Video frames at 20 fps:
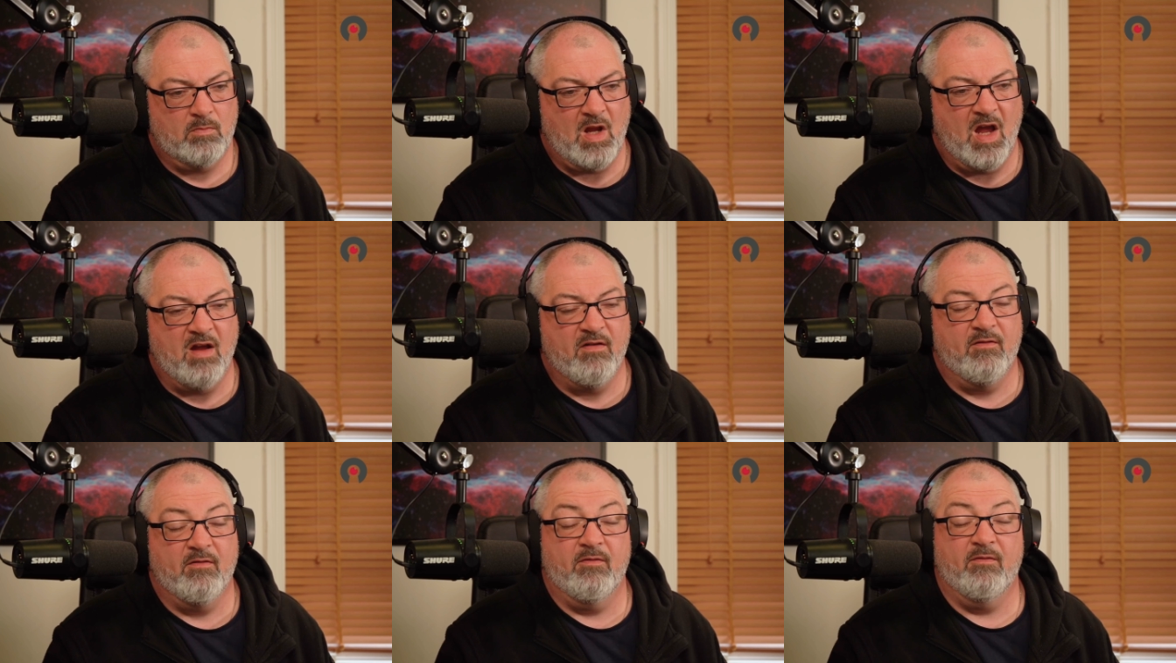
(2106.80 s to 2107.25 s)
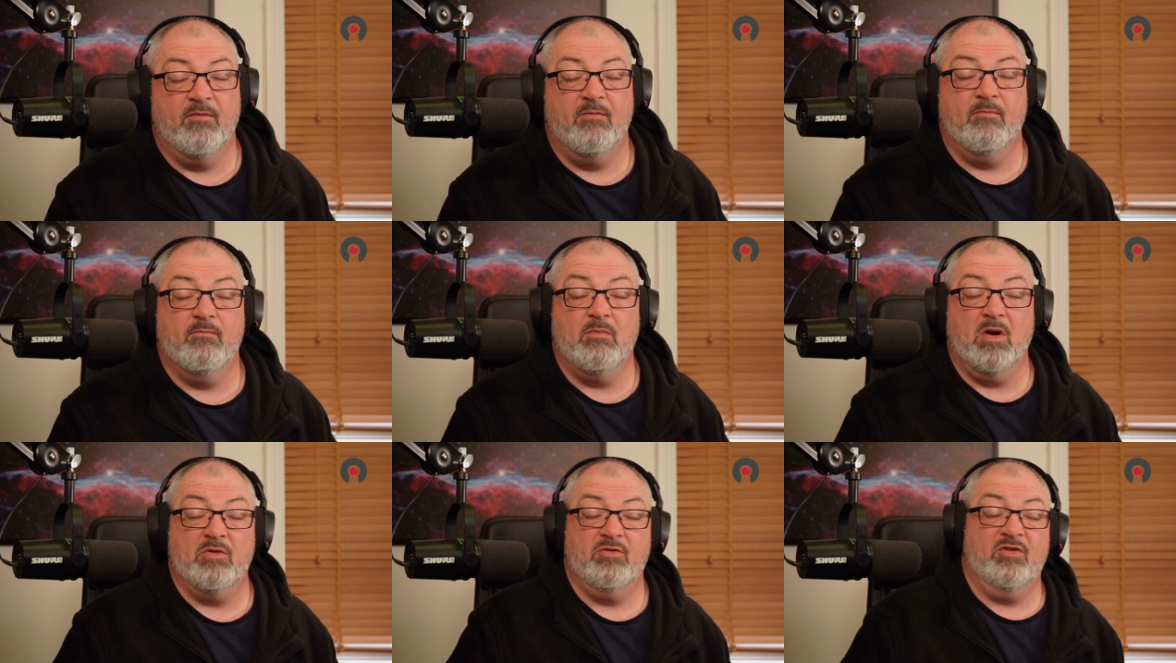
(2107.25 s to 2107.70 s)
And
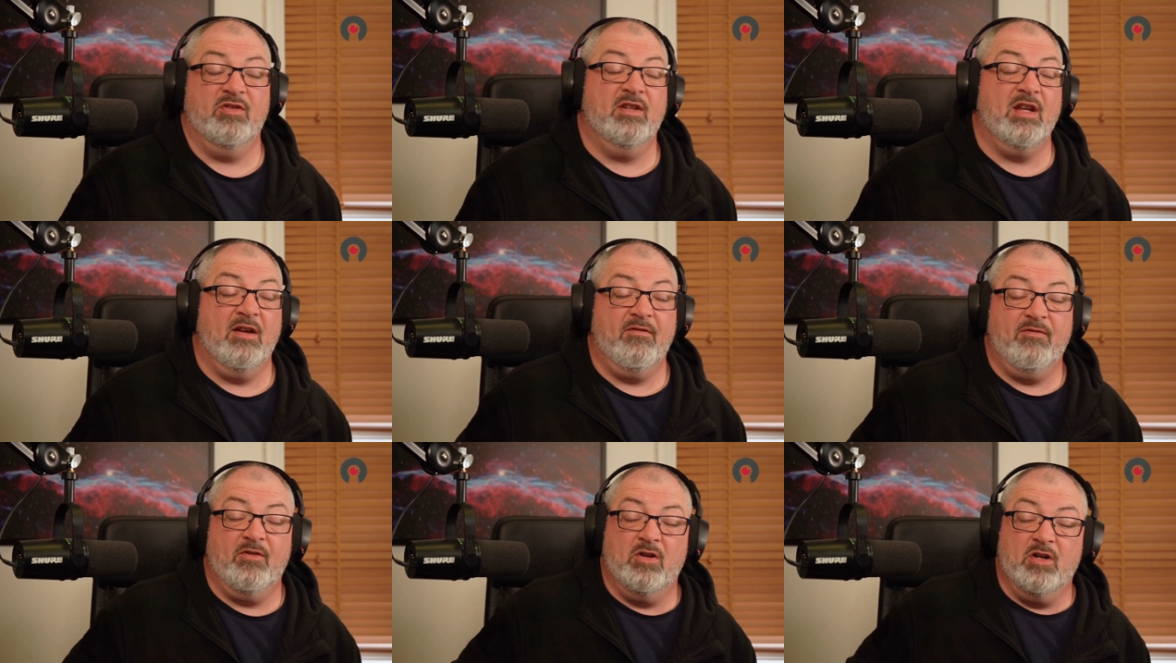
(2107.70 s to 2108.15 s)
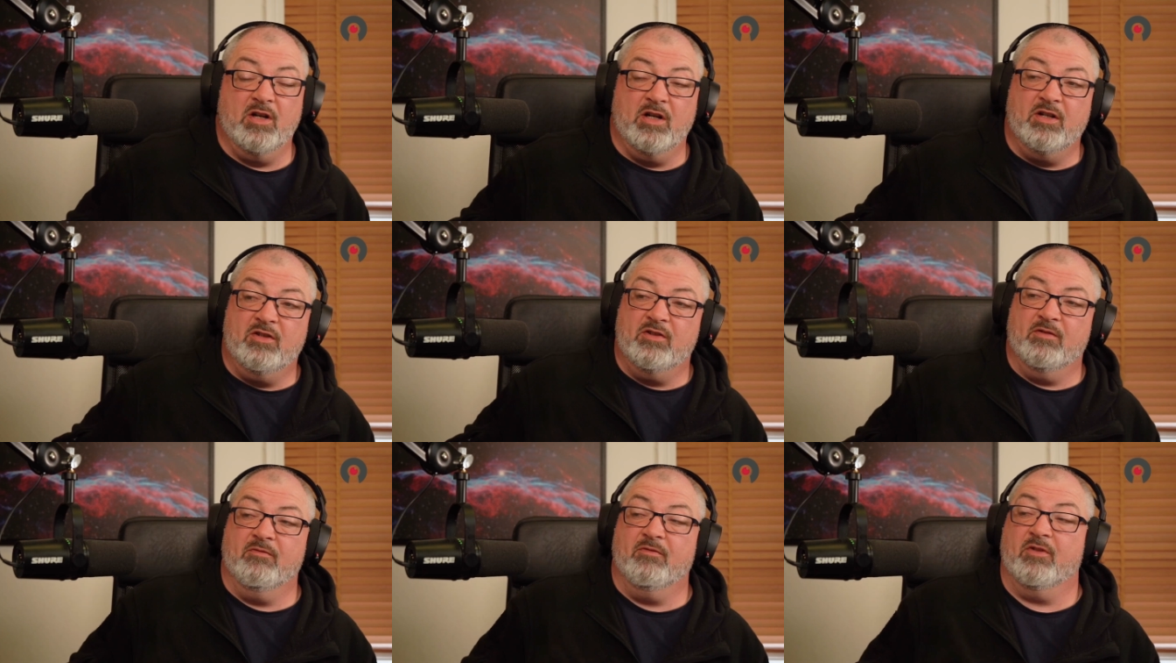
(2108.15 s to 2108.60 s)
most
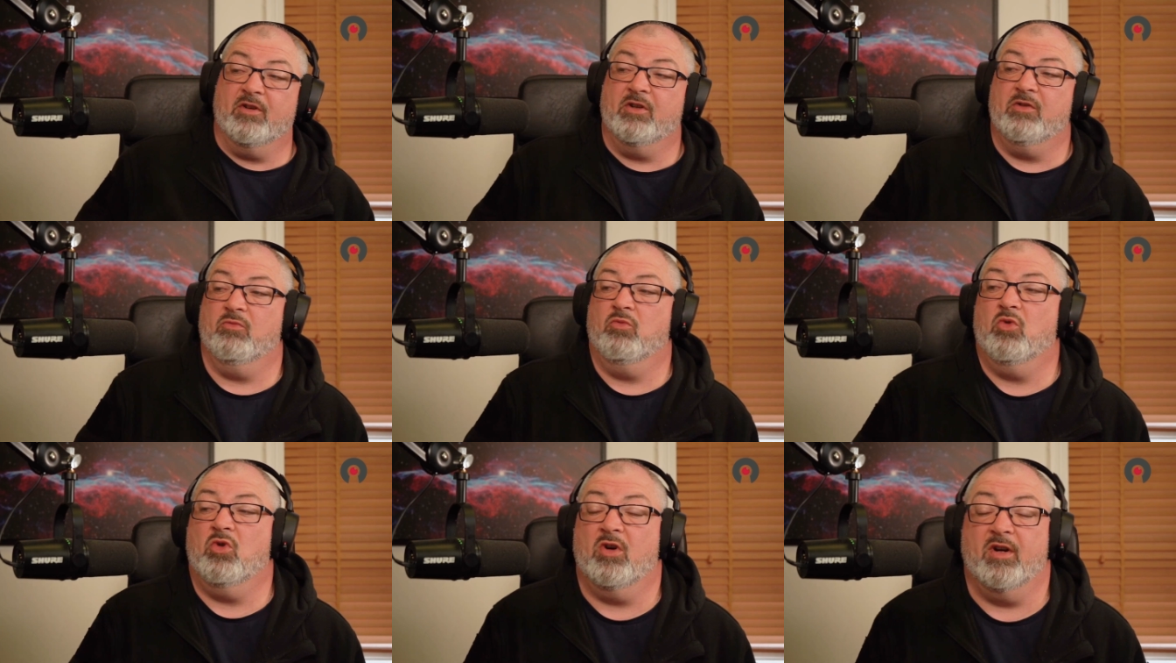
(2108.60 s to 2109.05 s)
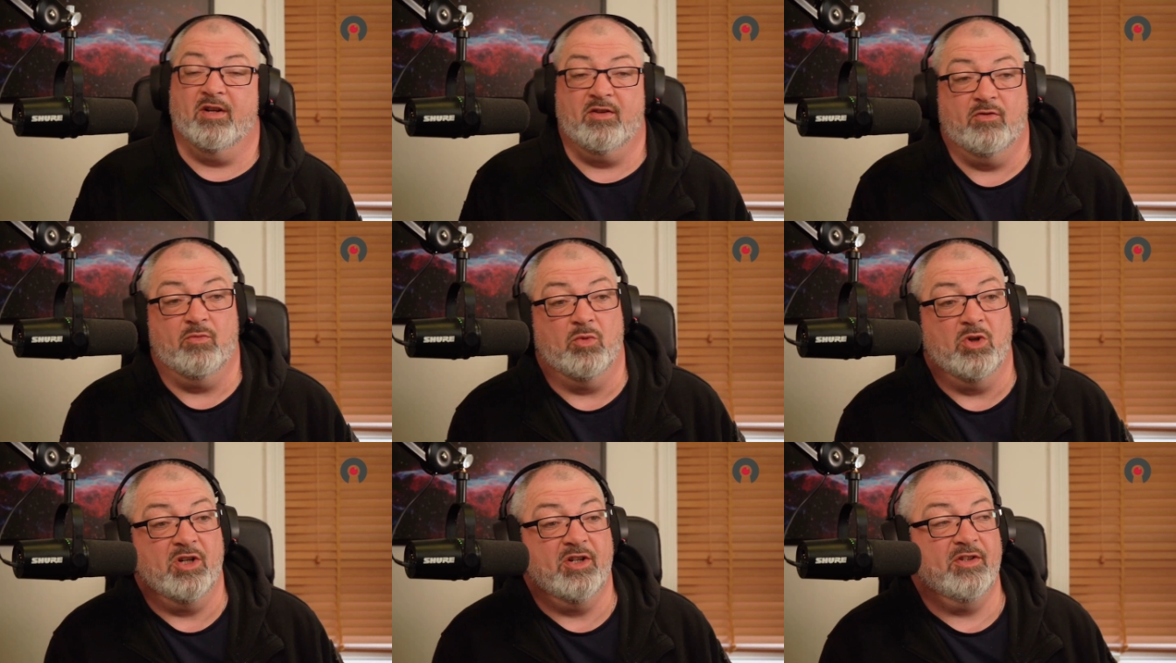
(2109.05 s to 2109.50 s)
definitely some very
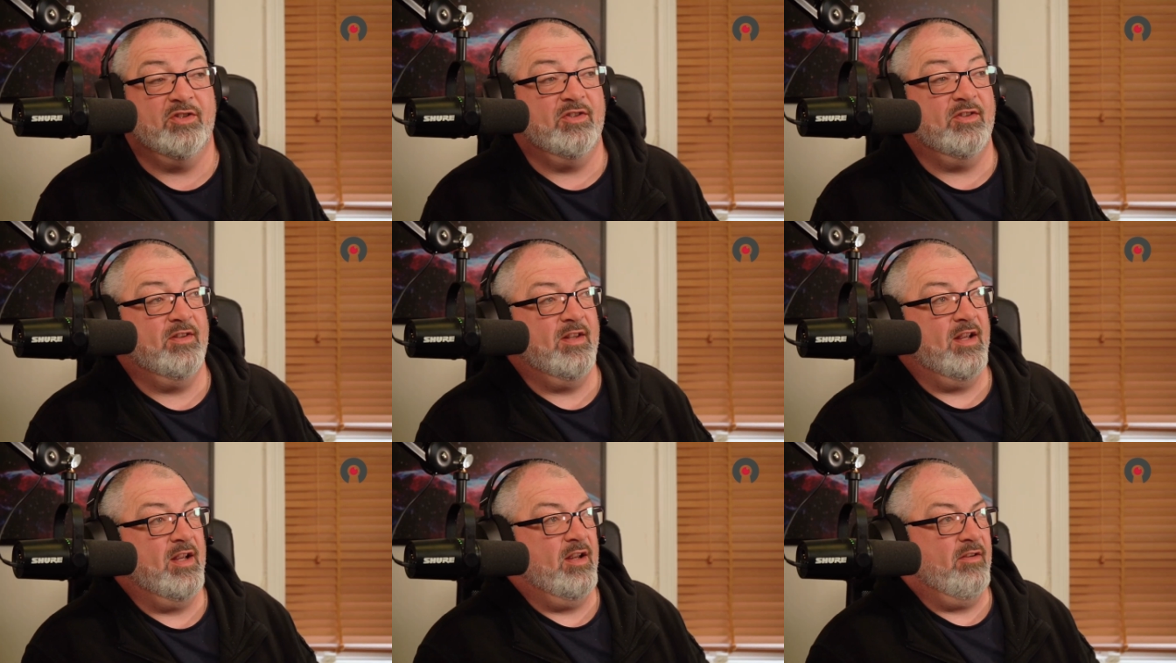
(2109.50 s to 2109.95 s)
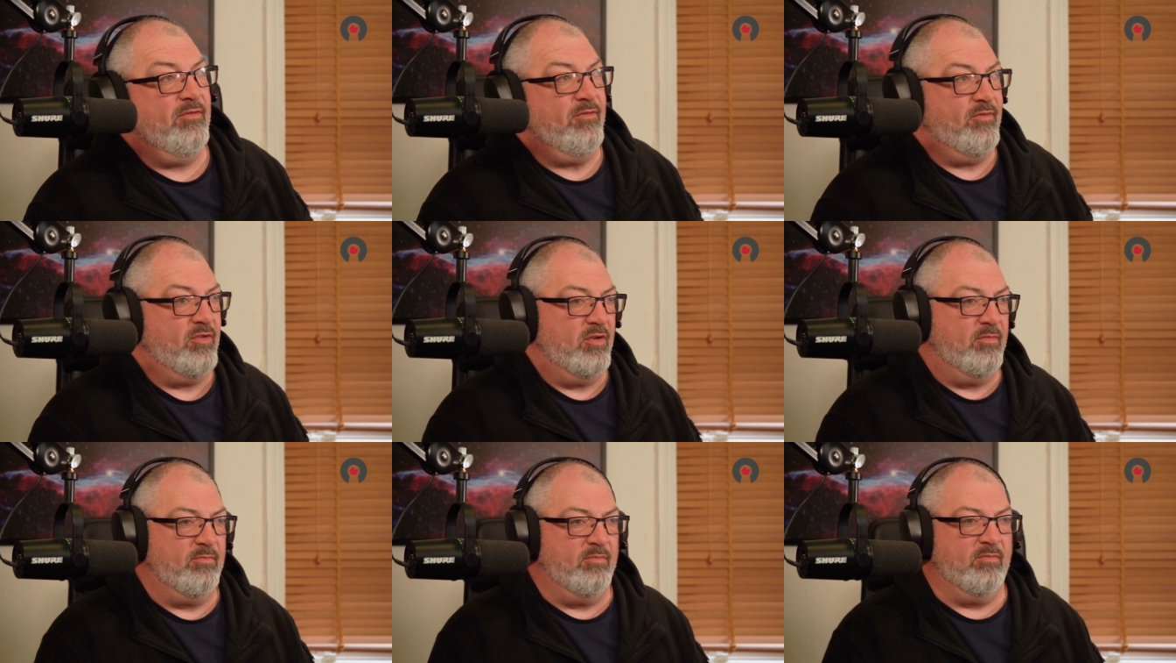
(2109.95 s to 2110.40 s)
wise words there
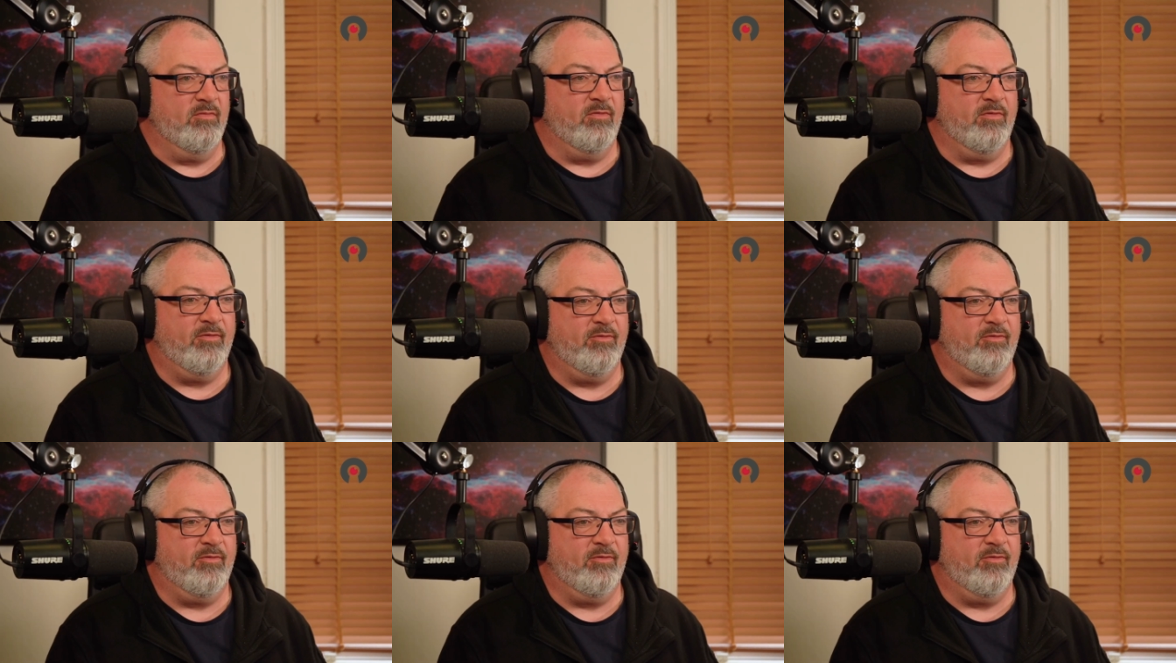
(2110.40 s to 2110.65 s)
from,